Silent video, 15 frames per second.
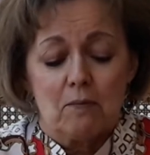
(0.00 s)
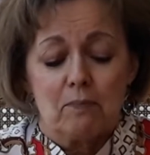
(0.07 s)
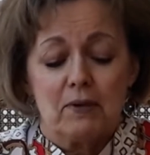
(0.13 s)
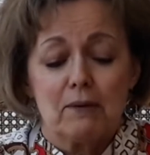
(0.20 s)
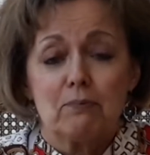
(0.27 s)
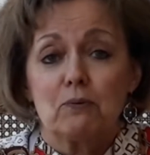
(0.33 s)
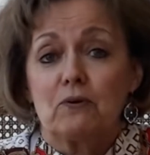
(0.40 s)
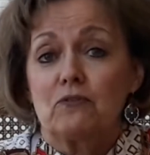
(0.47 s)

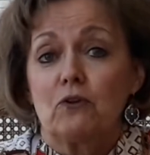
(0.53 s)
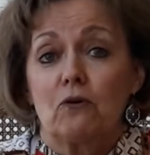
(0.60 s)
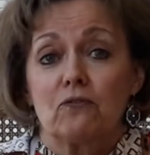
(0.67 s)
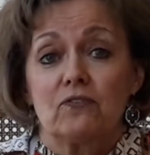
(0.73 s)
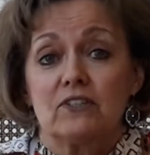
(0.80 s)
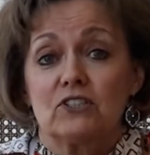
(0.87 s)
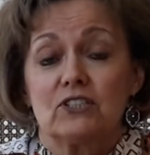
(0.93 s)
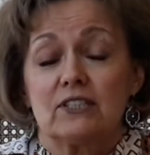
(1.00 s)
People with no
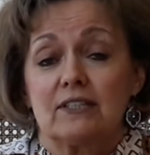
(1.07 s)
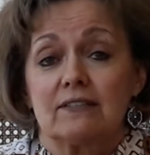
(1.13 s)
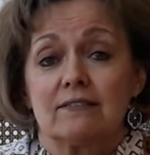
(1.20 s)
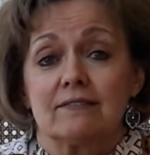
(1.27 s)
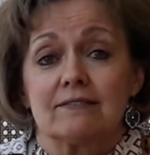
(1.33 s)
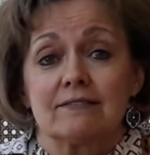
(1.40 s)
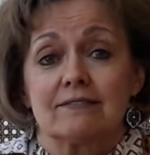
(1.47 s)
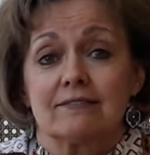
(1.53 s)
vision,
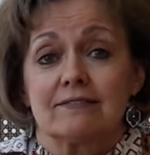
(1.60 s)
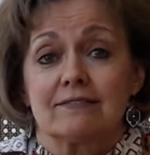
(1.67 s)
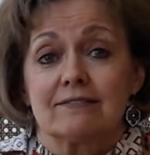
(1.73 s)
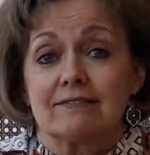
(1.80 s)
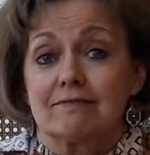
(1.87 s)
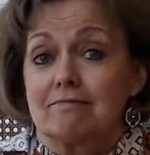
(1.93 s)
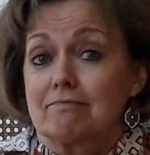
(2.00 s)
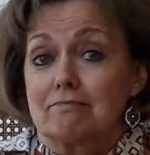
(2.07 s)

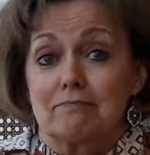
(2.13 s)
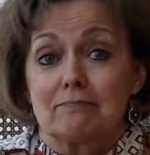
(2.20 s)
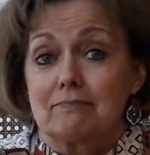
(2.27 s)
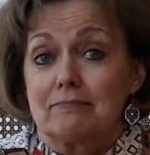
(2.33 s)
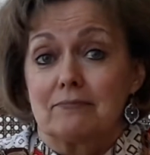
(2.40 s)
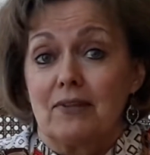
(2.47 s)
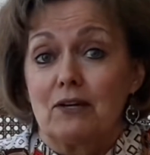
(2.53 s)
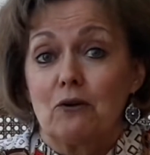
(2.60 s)

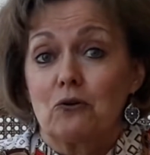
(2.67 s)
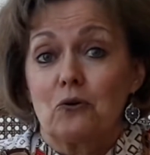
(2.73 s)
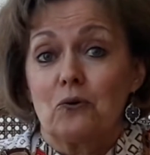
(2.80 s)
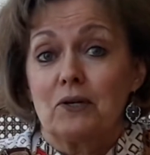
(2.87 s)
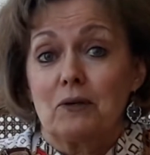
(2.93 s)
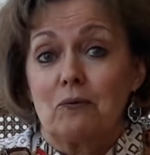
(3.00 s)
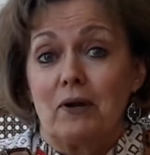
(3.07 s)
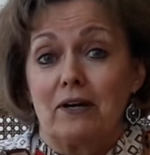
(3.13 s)
they don't go
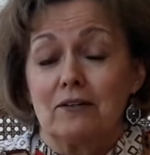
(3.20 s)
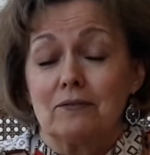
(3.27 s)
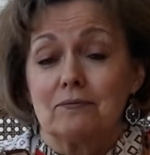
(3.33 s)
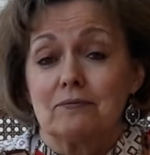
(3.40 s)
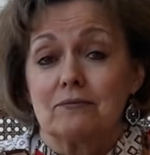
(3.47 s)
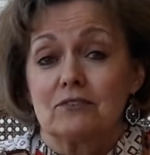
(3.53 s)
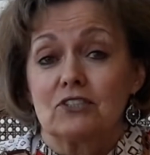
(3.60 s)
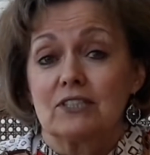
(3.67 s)
anywhere,
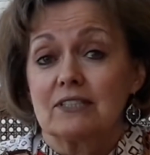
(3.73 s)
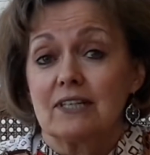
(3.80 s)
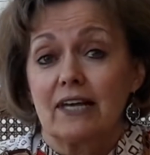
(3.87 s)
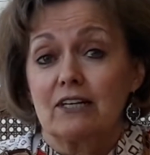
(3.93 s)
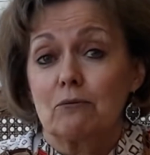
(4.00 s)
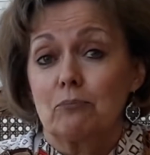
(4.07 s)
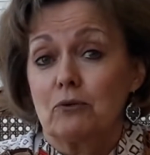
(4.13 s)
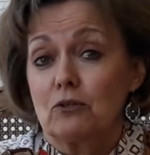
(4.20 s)
just like
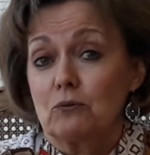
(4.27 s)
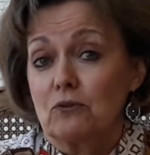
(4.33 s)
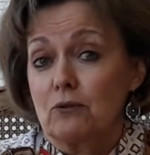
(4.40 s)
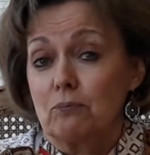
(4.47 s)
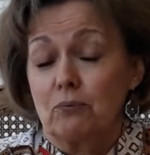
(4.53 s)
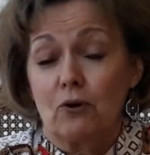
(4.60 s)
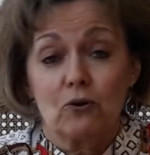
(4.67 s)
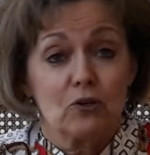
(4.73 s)
a bird with a
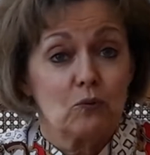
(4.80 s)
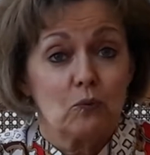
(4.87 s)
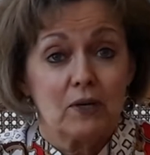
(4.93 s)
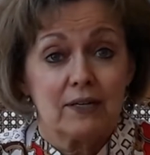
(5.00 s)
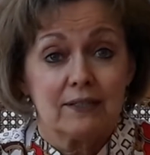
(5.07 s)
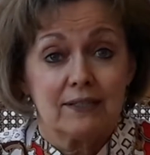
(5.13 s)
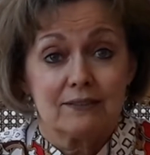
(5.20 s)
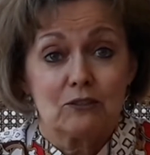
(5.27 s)
broken
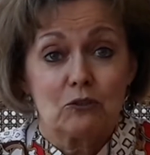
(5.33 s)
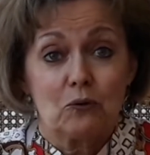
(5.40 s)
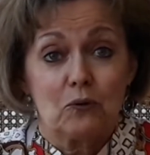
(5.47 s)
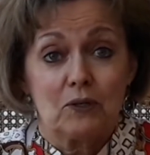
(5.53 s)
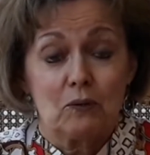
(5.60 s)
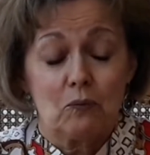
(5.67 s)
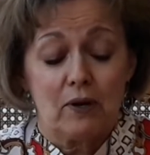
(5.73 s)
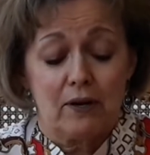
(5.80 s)
wing doesn't go
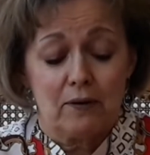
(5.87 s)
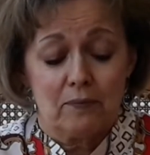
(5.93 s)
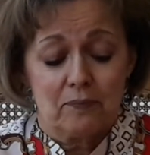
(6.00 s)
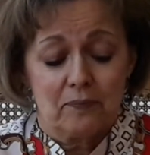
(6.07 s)
anywhere.